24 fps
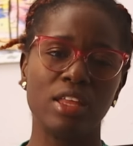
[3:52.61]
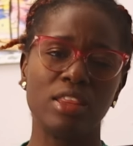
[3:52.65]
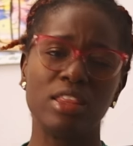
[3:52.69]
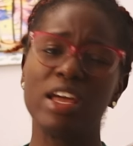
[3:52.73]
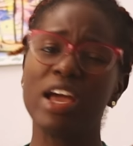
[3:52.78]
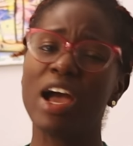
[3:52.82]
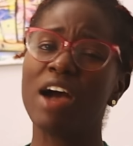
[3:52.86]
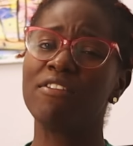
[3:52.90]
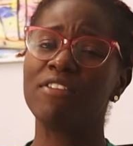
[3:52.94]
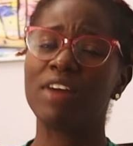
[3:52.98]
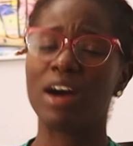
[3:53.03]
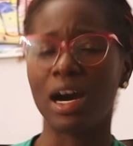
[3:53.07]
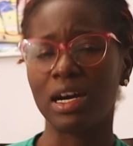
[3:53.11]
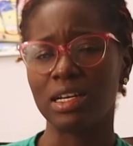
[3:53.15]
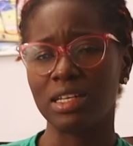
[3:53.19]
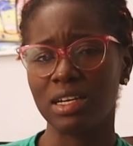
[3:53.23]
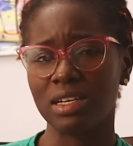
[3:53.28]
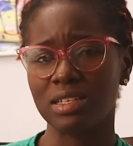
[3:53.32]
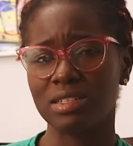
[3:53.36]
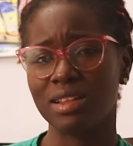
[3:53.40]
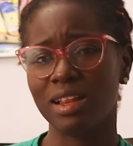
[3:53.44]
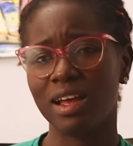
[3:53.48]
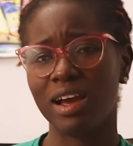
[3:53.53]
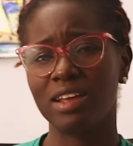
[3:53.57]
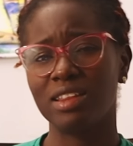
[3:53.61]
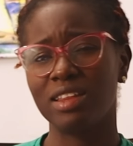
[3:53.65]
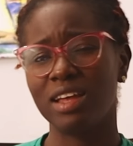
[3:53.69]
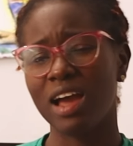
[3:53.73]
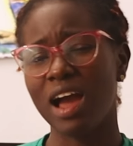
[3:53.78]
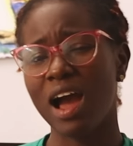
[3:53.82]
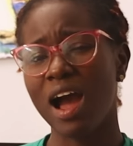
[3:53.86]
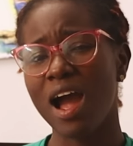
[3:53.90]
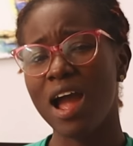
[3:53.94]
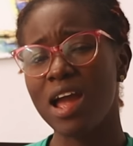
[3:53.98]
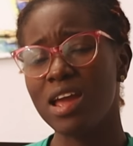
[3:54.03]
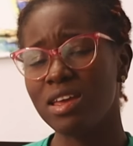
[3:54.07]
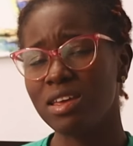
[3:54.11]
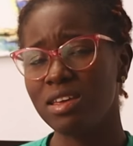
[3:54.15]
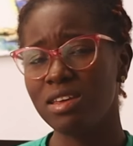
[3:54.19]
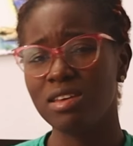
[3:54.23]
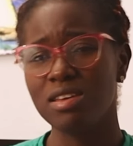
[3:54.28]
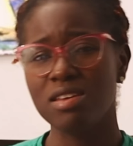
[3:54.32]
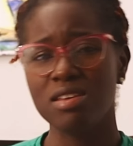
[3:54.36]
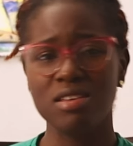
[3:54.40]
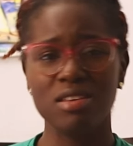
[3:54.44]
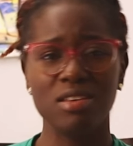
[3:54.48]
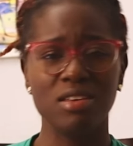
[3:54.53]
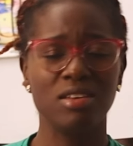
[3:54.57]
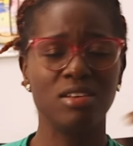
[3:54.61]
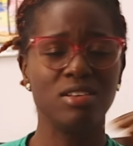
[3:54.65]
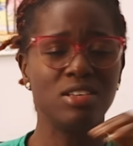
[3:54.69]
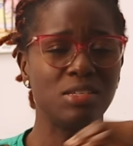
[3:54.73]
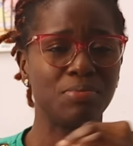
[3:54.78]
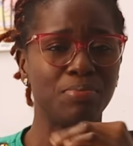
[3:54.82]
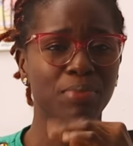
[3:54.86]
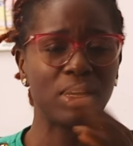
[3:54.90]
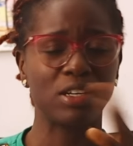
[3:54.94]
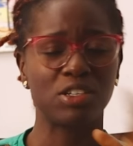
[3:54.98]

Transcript: They have others like the IENs,